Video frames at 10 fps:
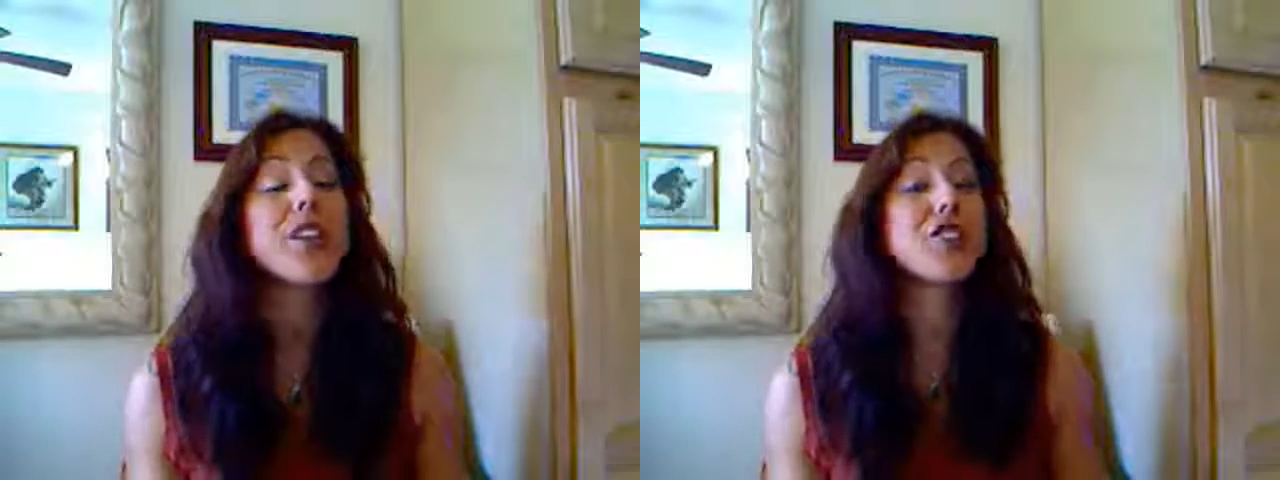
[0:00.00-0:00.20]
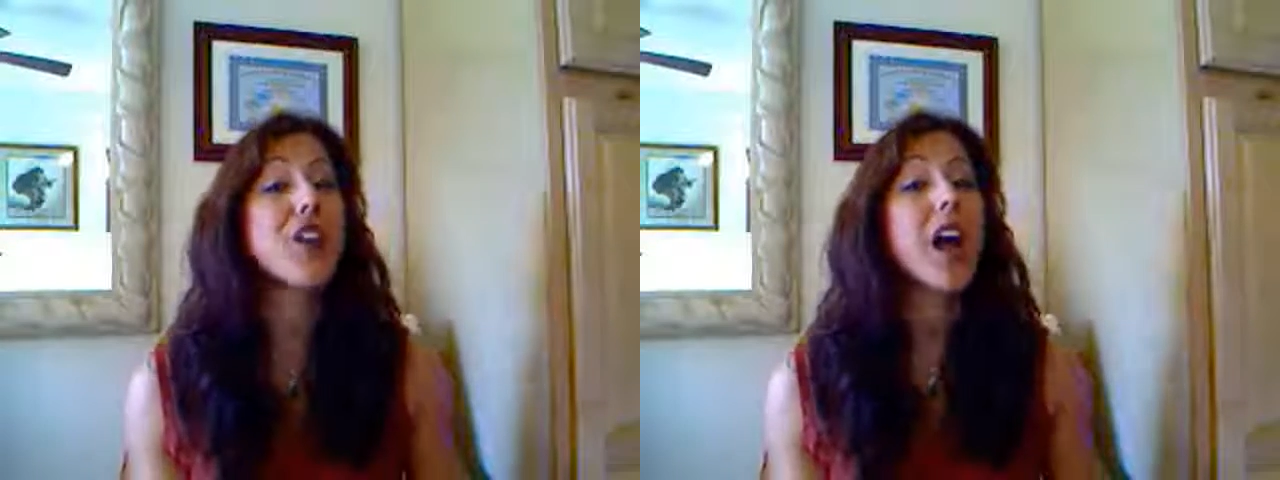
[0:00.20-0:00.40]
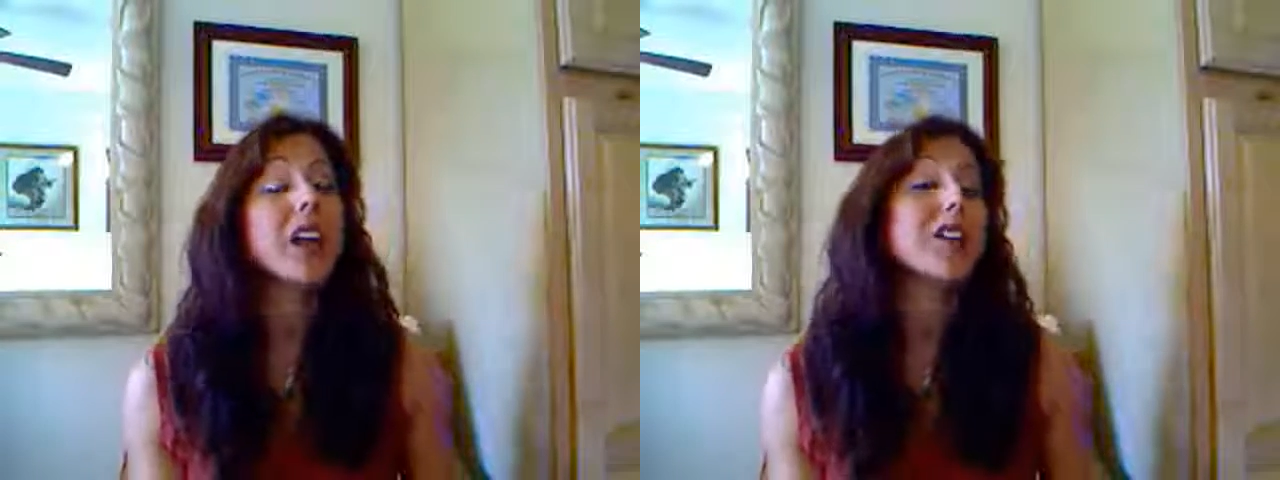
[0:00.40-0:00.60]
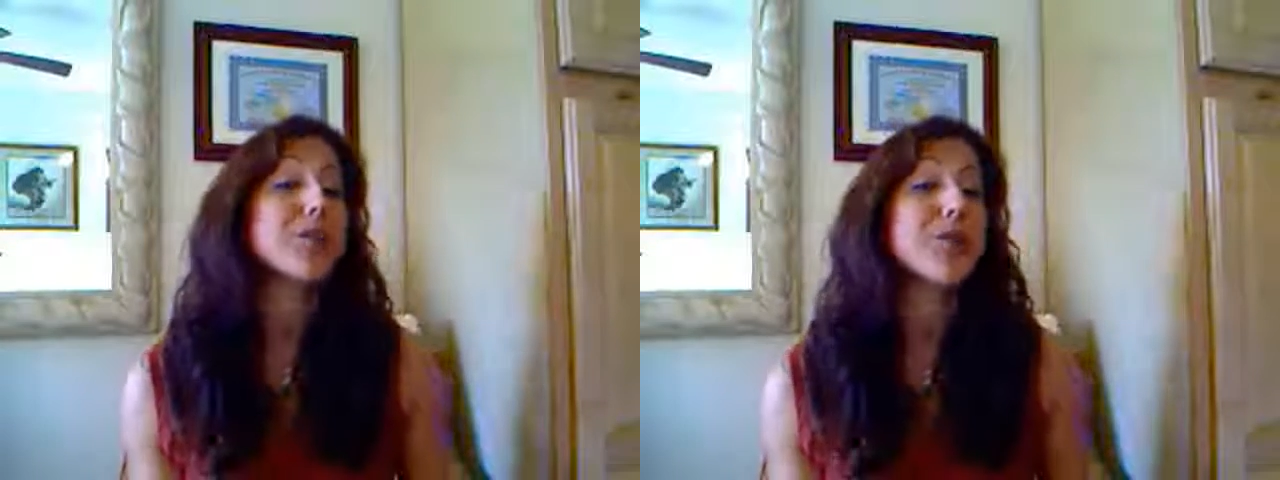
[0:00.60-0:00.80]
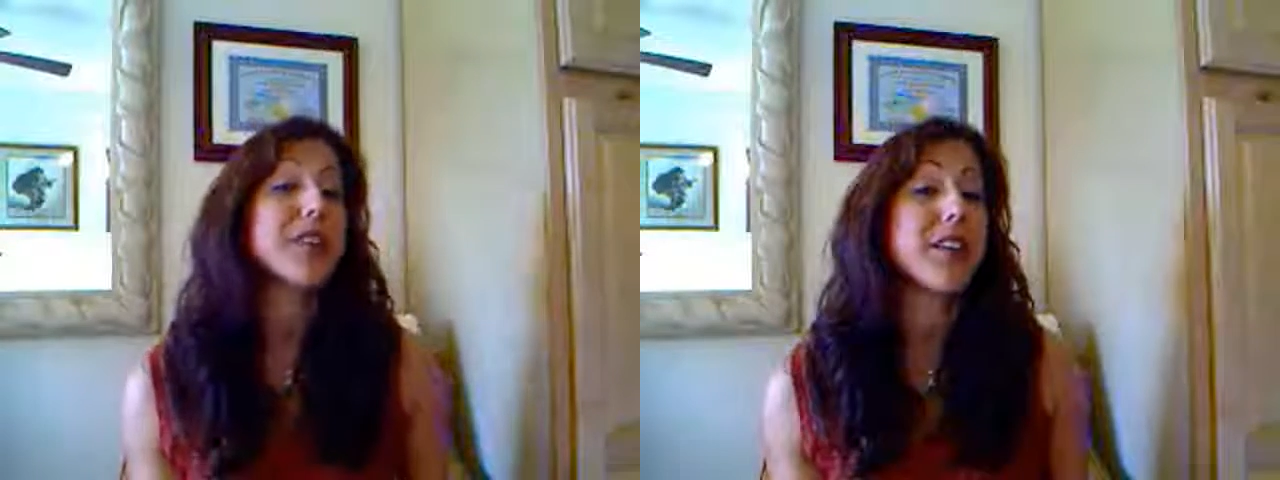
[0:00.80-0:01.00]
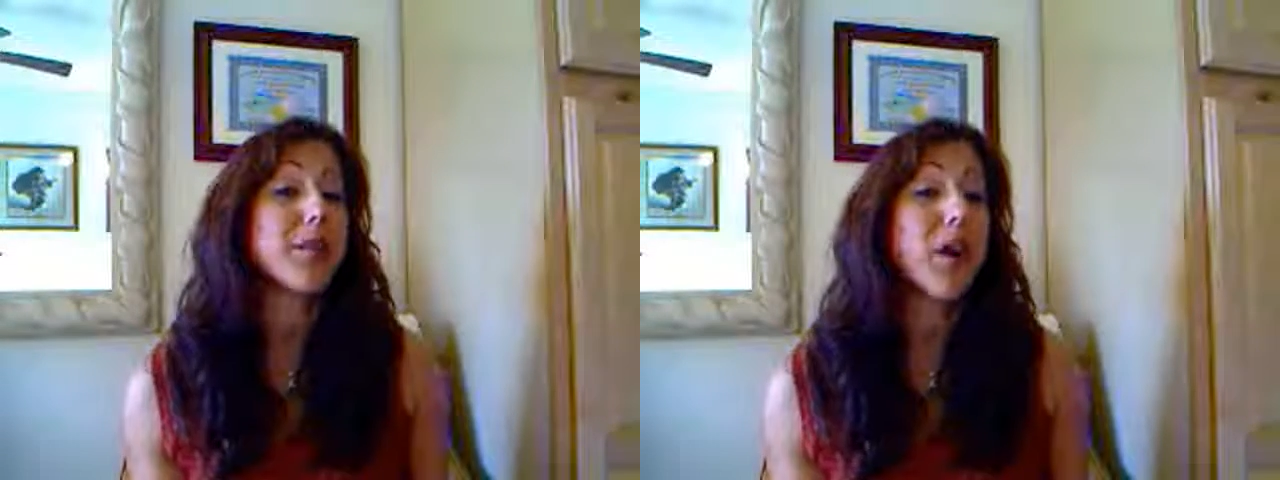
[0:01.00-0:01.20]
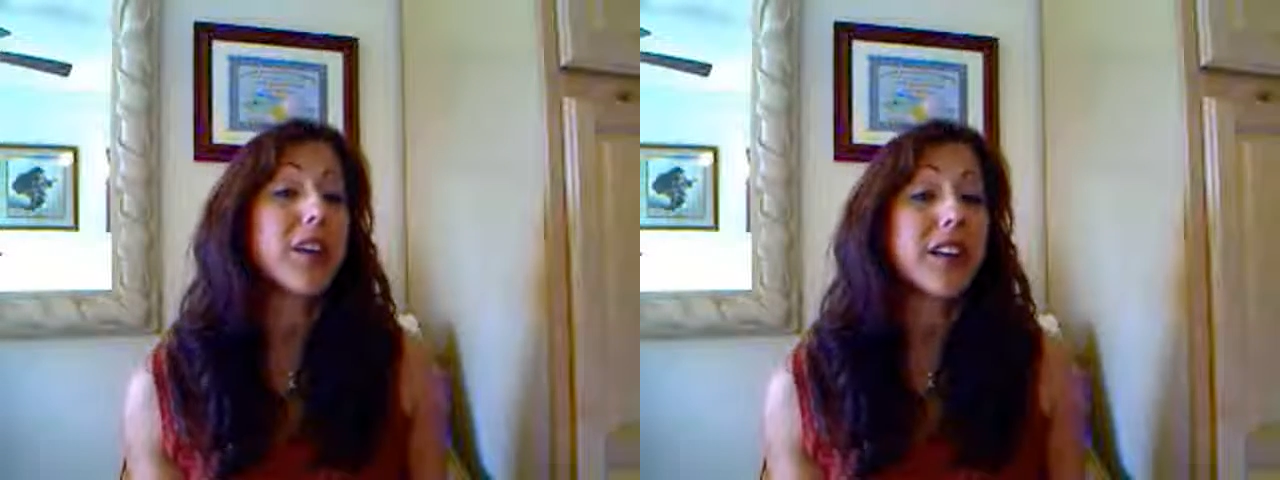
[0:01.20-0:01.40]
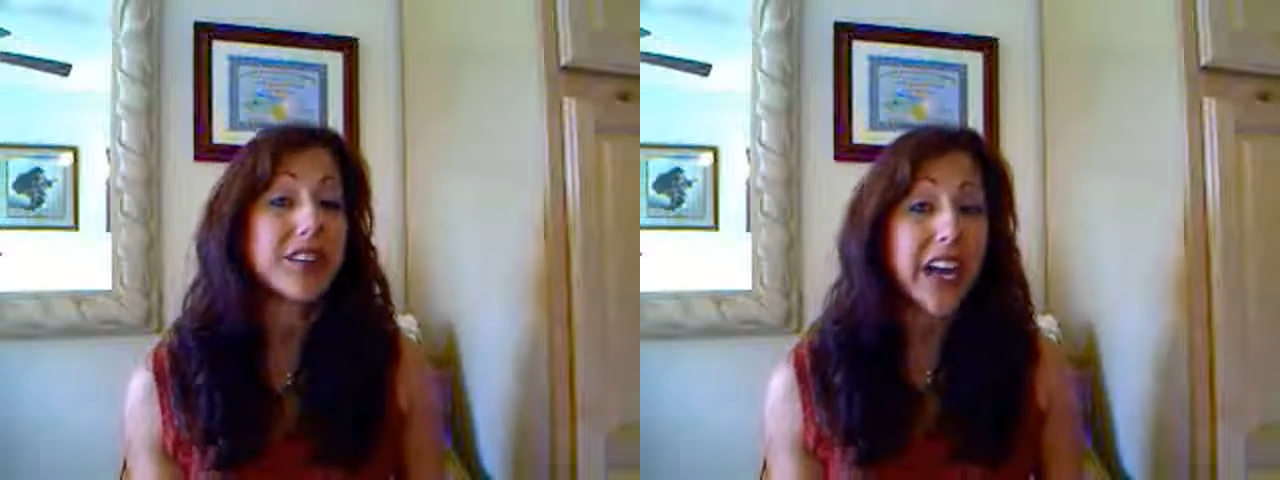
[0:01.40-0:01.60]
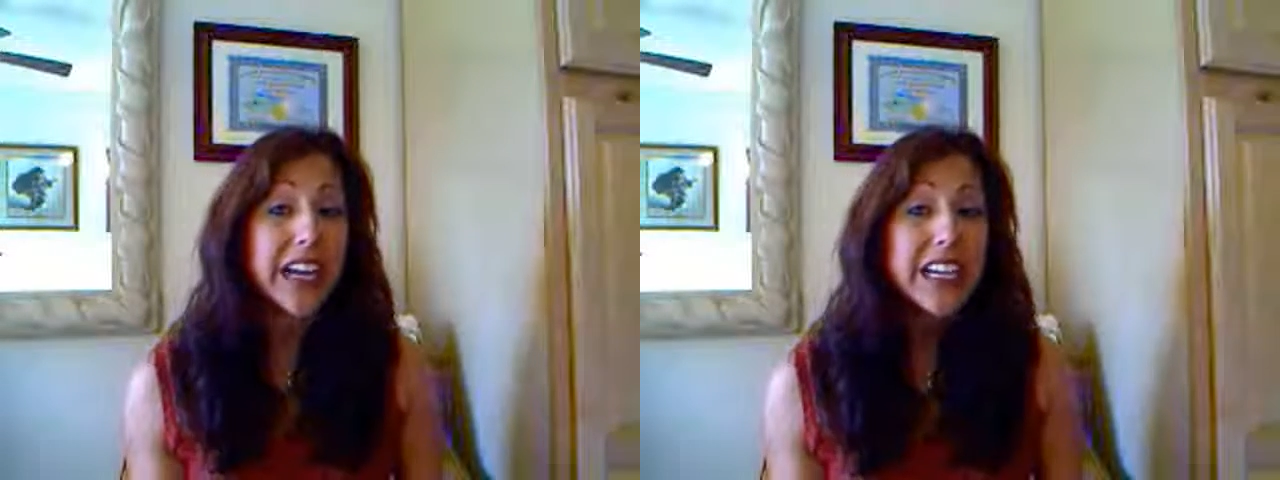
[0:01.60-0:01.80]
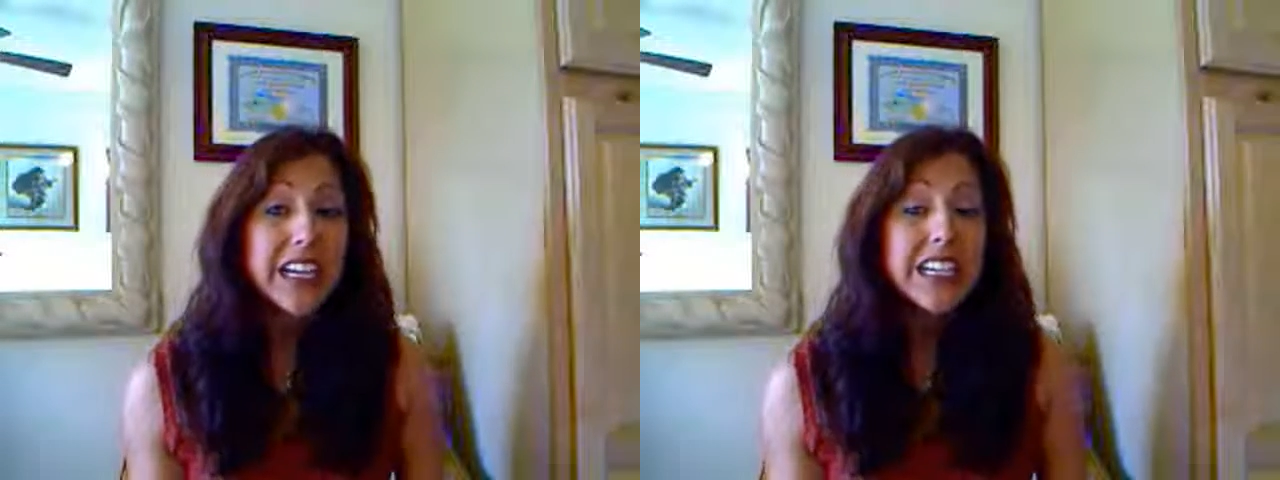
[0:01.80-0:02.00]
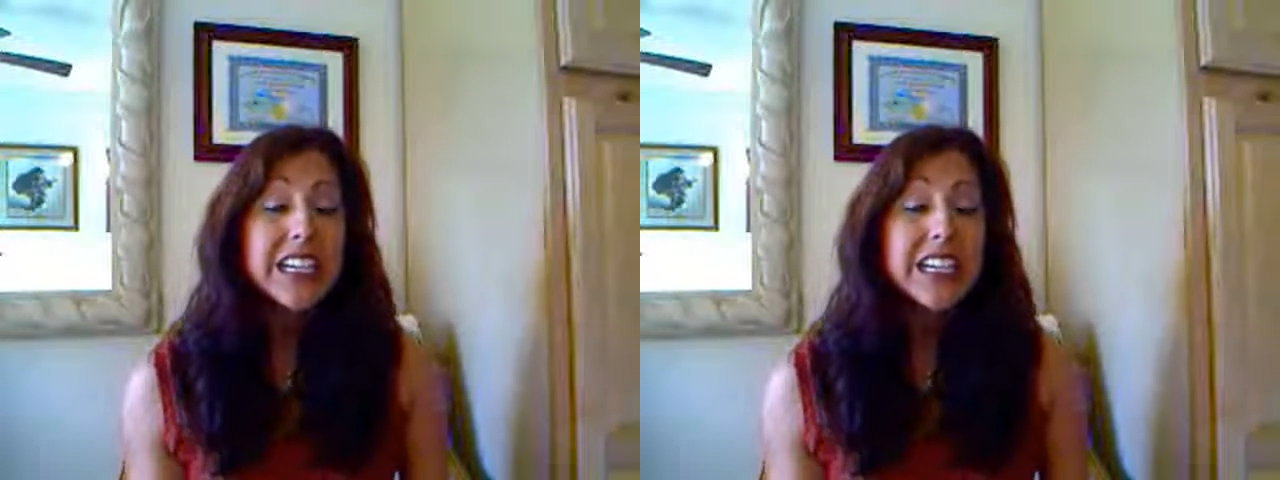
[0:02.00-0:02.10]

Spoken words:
that you're not getting through to the other party, right?